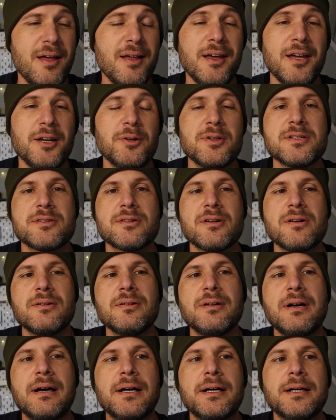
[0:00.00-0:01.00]
Anyway,
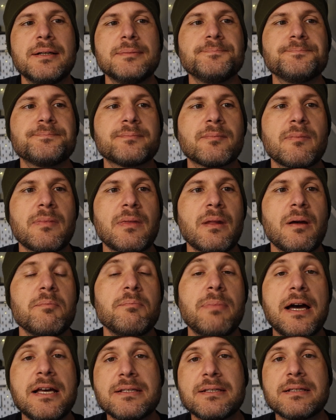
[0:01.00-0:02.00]
so
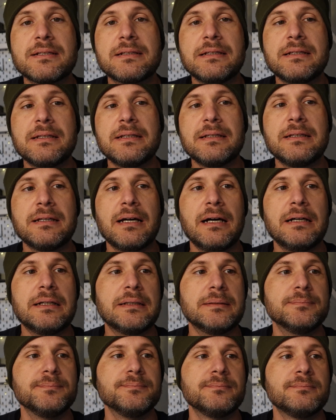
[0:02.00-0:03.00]
basically
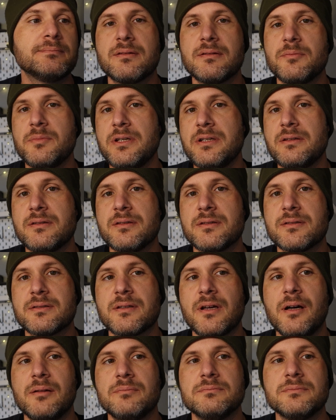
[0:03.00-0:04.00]
the meat is
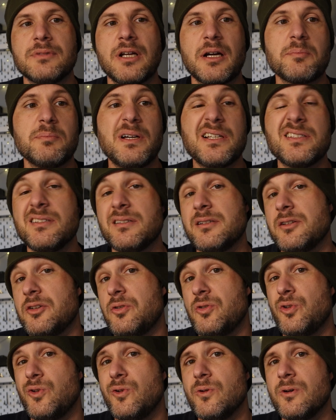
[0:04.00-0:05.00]
basically
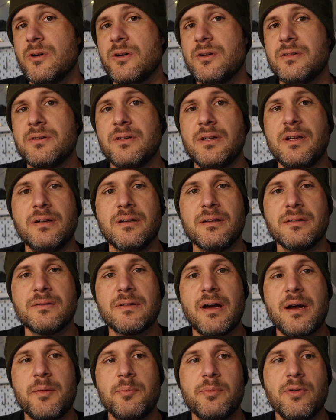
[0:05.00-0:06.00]
cured in a
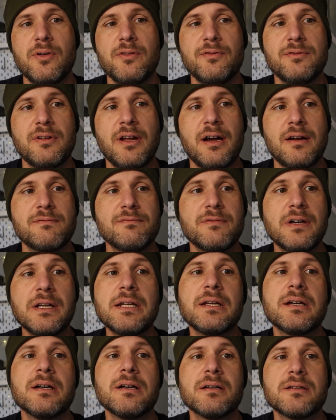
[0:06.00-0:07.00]
type of like
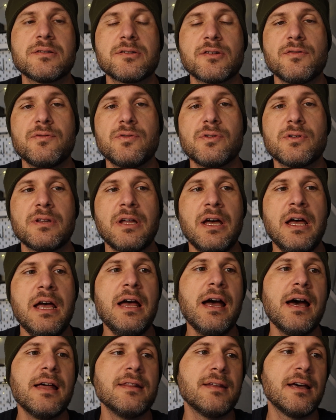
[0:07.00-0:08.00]
vinegar and so forth,
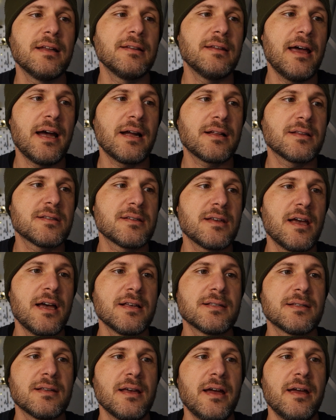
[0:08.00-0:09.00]
and that acts
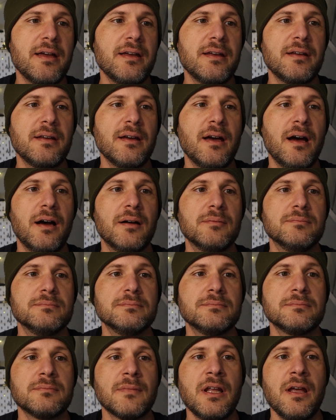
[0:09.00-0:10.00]
as a an
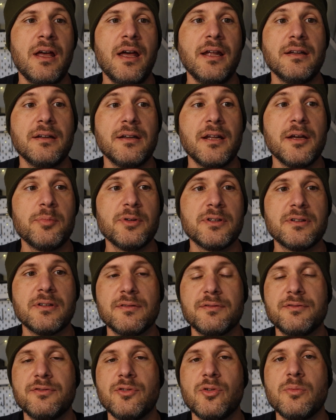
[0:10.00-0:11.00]
inhibitor
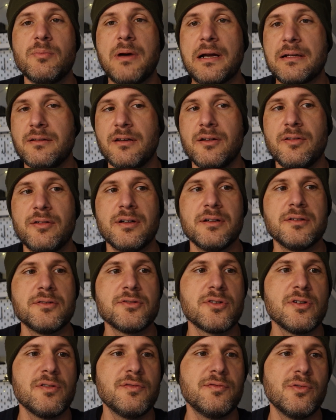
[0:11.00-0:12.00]
for bacteria and
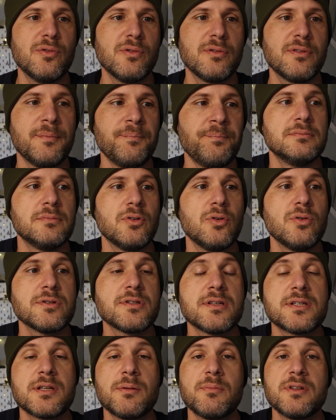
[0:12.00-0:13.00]
so forth. Also,
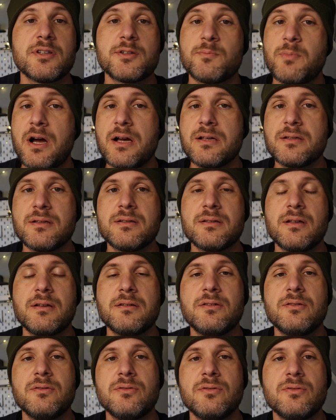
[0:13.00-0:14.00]
some of the spices
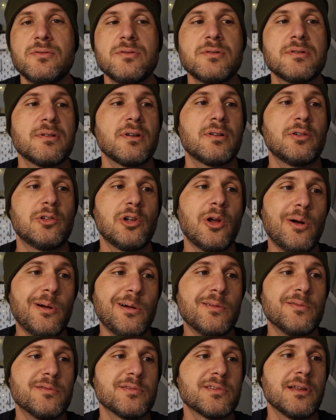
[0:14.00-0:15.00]
that you use, the
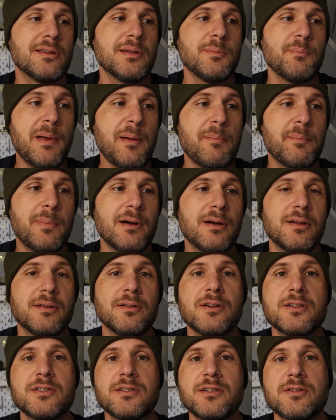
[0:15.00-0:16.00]
cloves and the pepper and
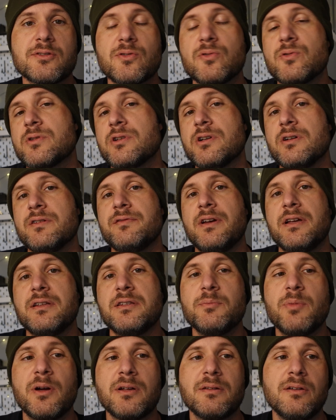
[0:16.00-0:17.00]
those things, also have
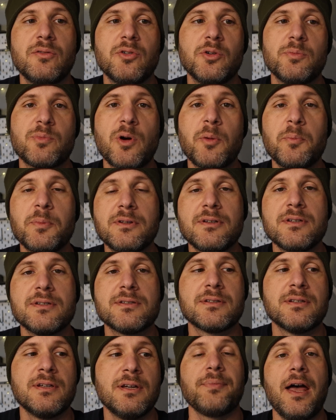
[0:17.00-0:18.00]
antibacterial properties.